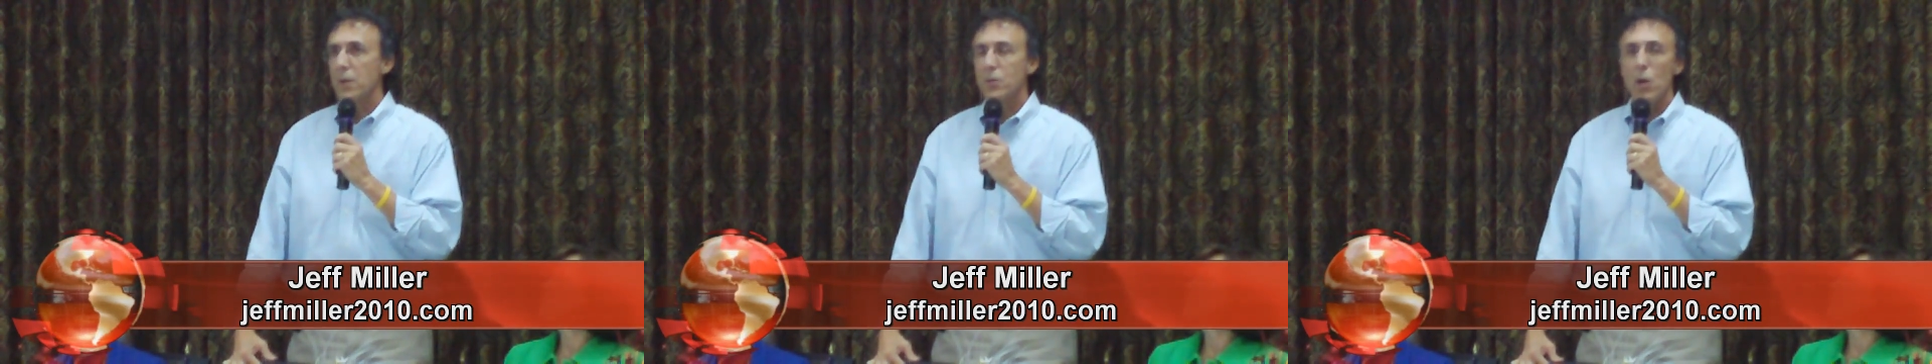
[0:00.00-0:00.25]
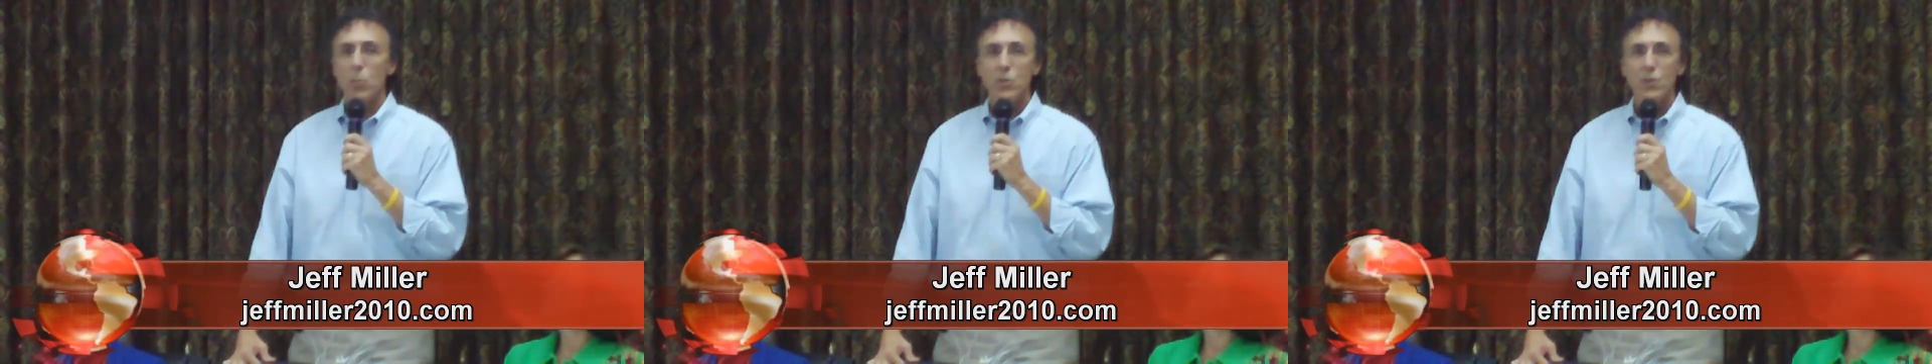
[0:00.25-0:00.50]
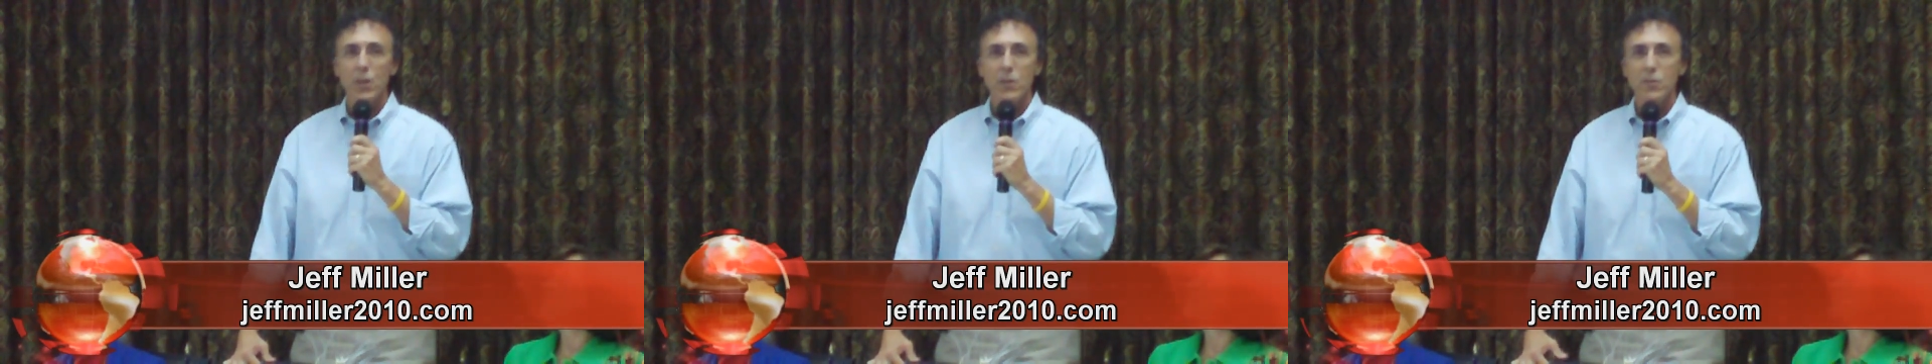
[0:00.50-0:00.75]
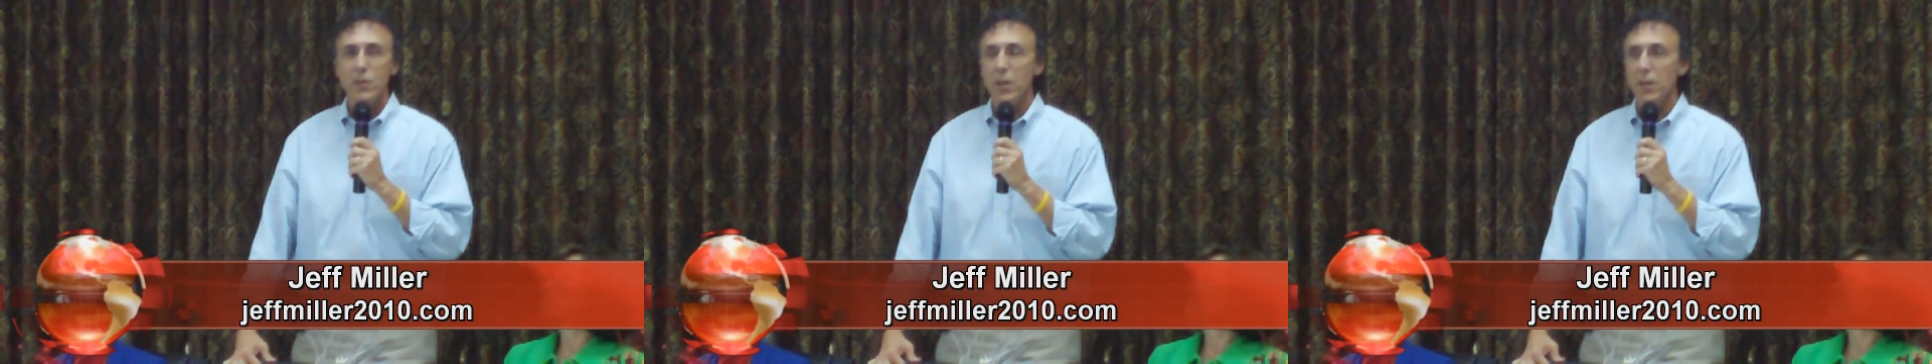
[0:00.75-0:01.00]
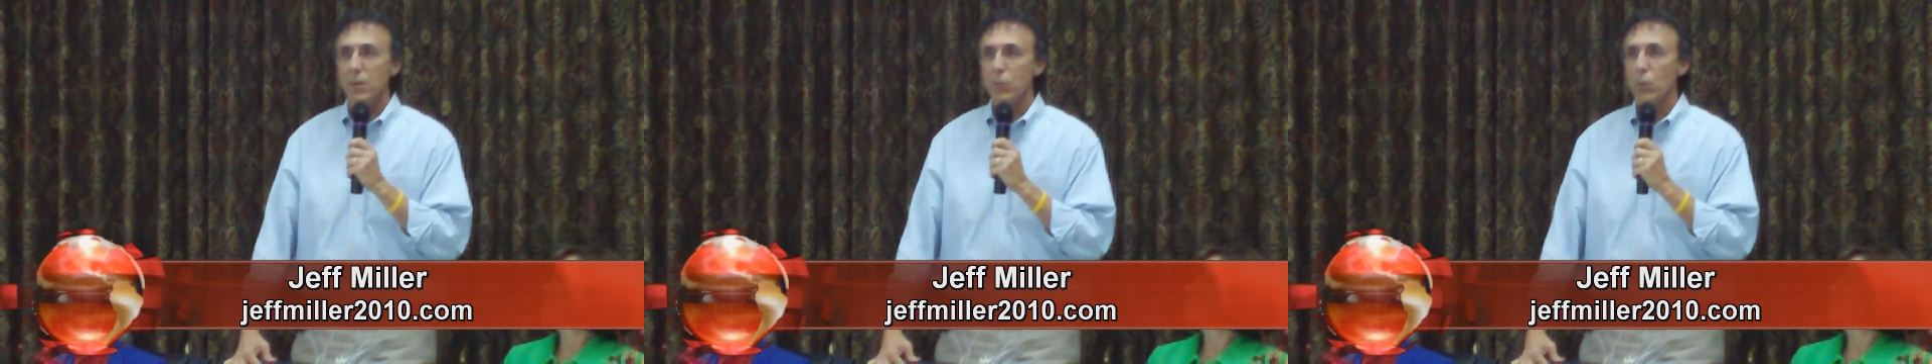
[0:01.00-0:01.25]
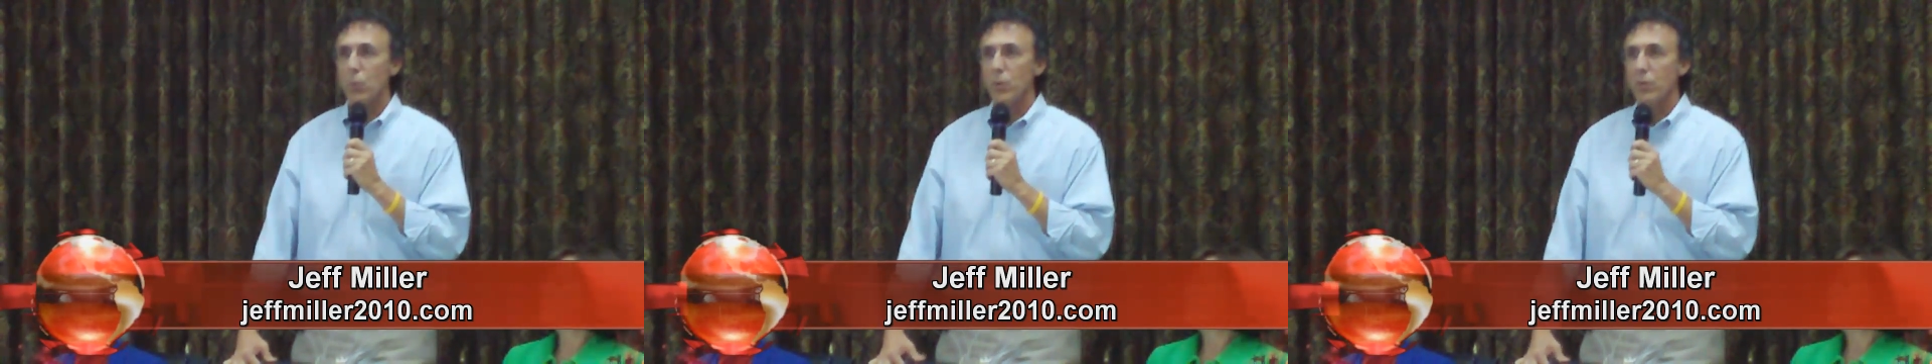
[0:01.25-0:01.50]
October
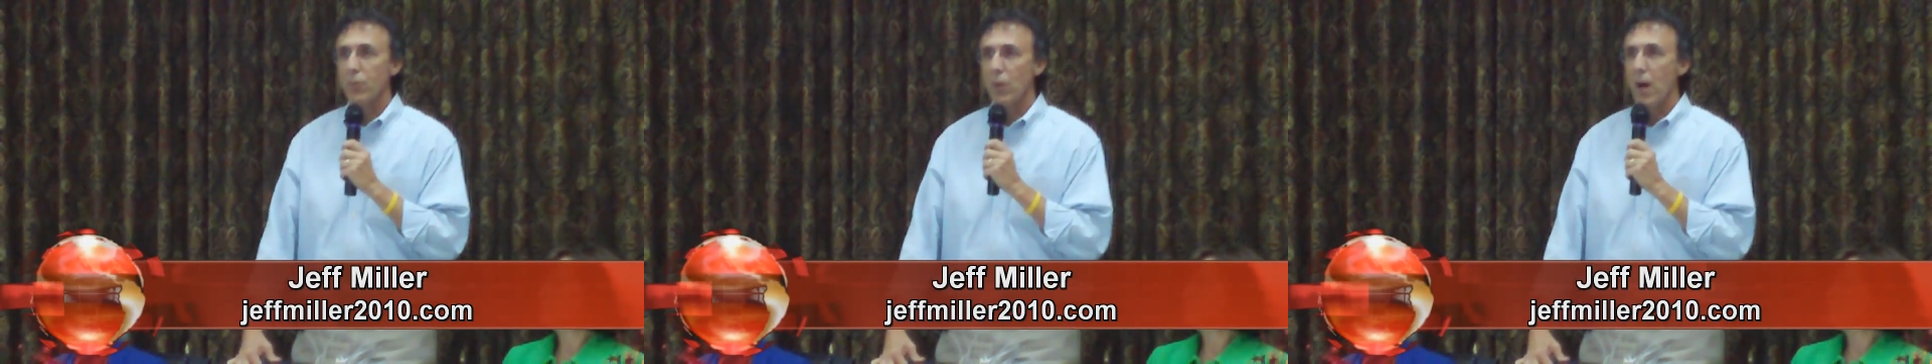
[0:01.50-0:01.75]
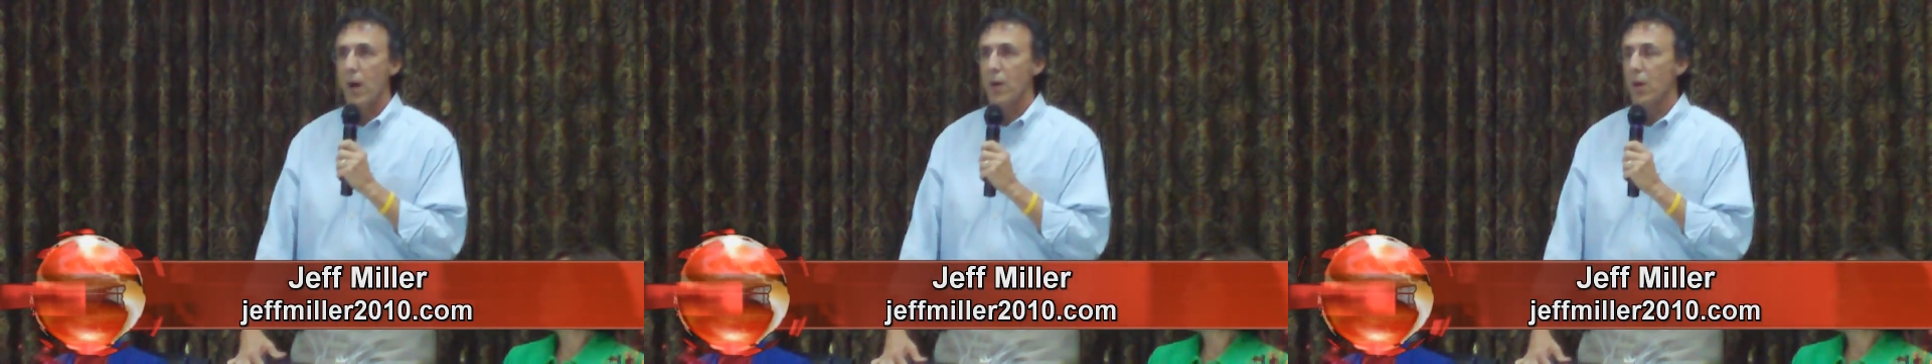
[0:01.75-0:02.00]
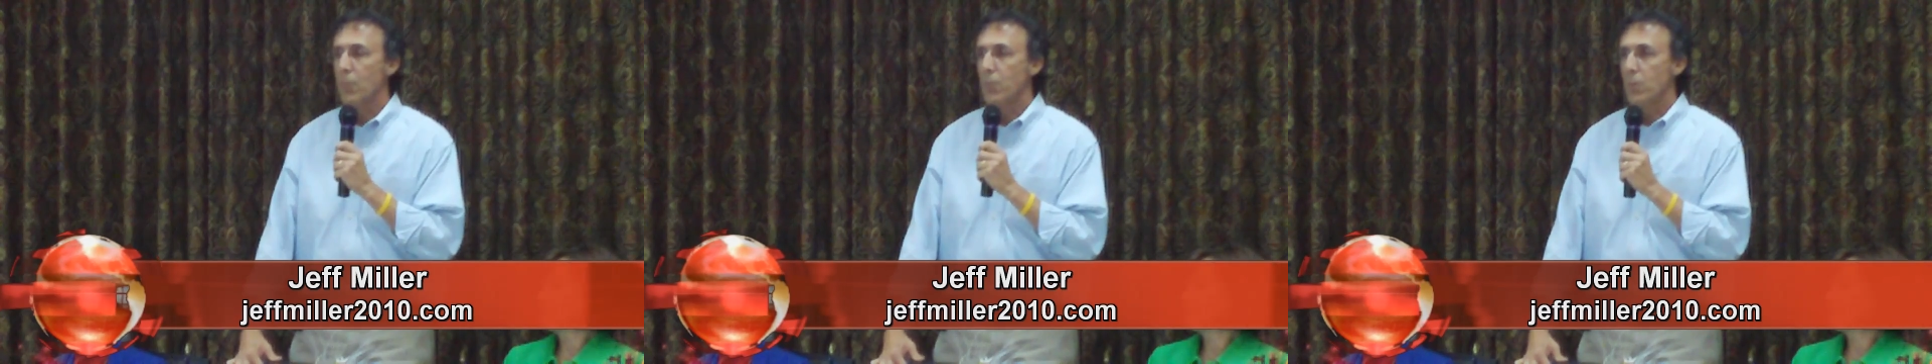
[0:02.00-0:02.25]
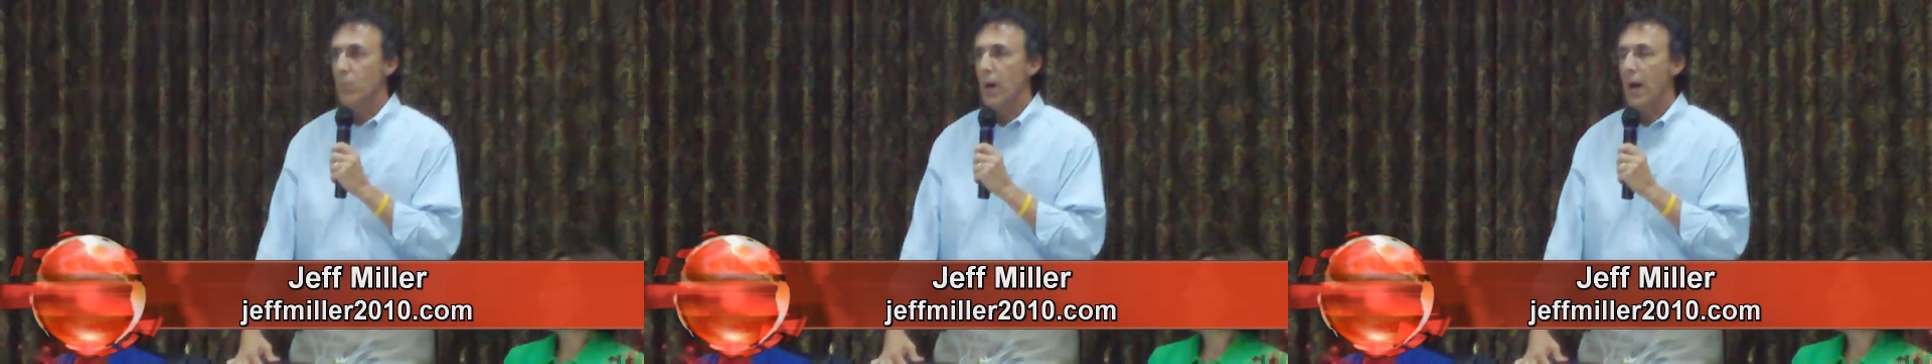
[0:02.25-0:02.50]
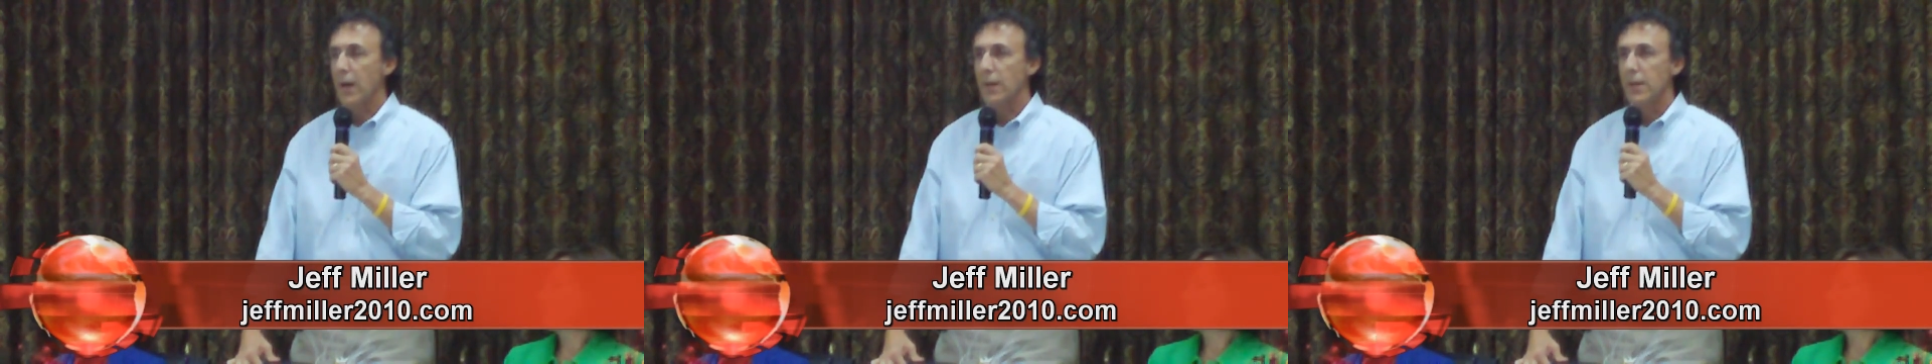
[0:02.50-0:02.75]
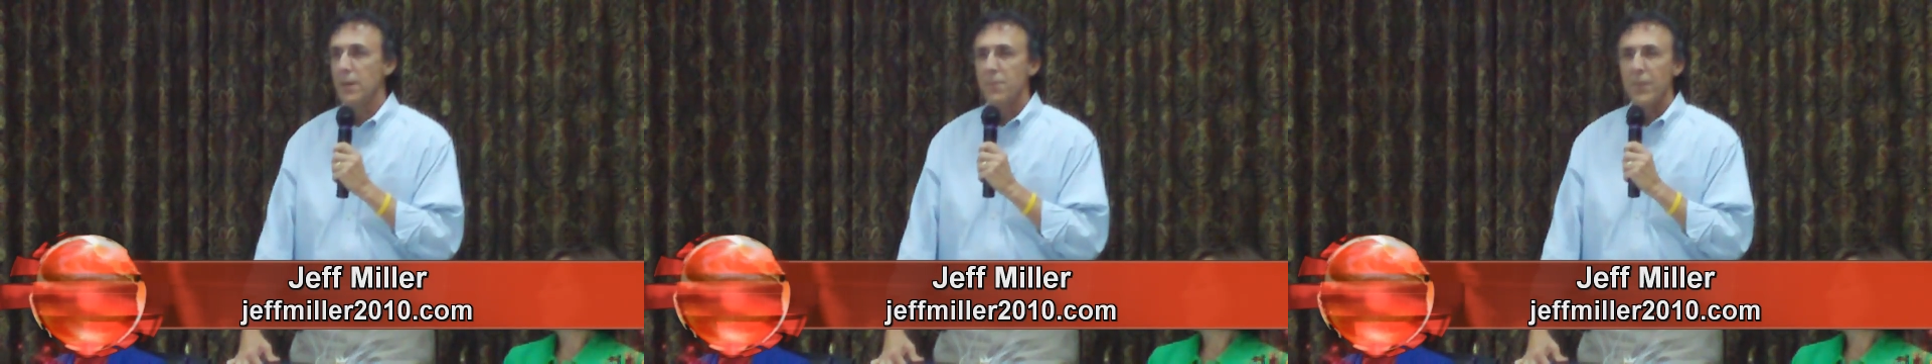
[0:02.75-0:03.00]
16th. We'll be flying up and
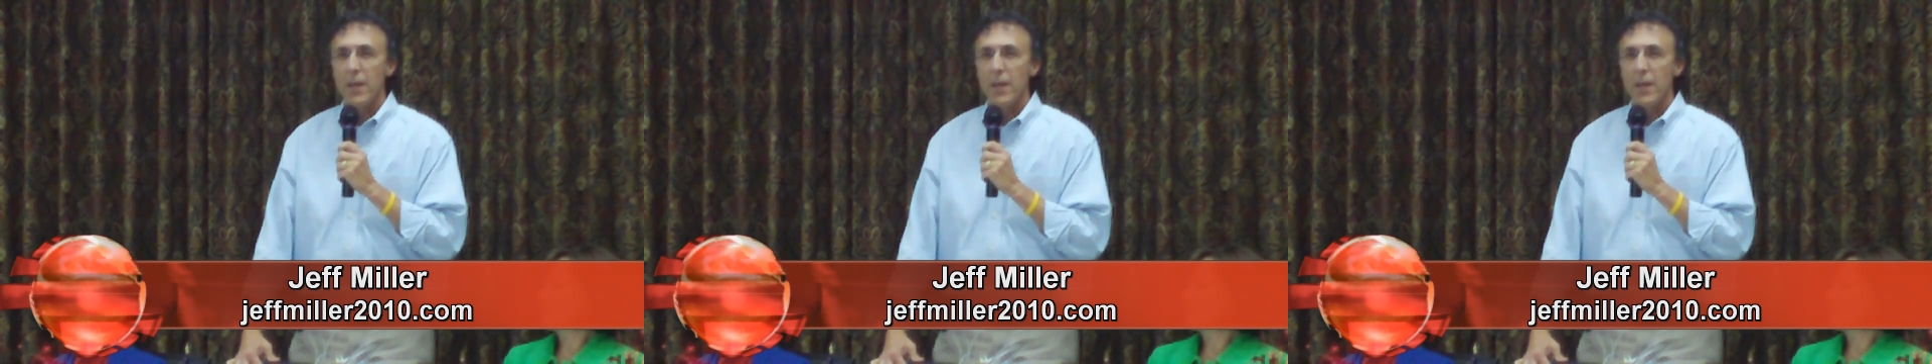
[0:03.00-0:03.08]
back.